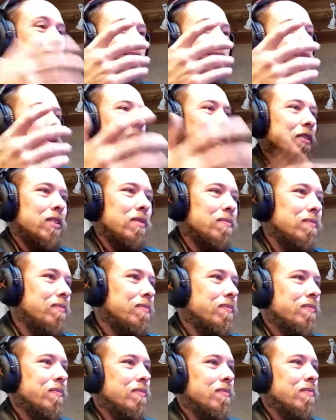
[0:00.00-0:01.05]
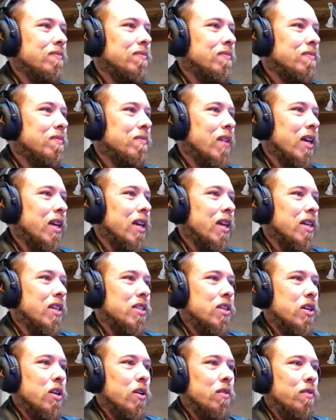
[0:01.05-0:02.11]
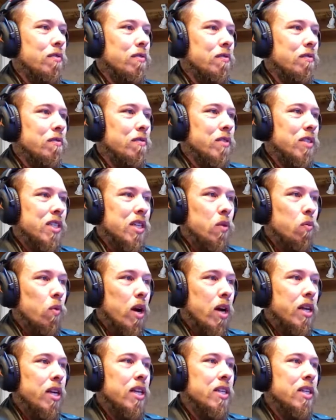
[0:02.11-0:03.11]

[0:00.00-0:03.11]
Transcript: whatever. So C1 and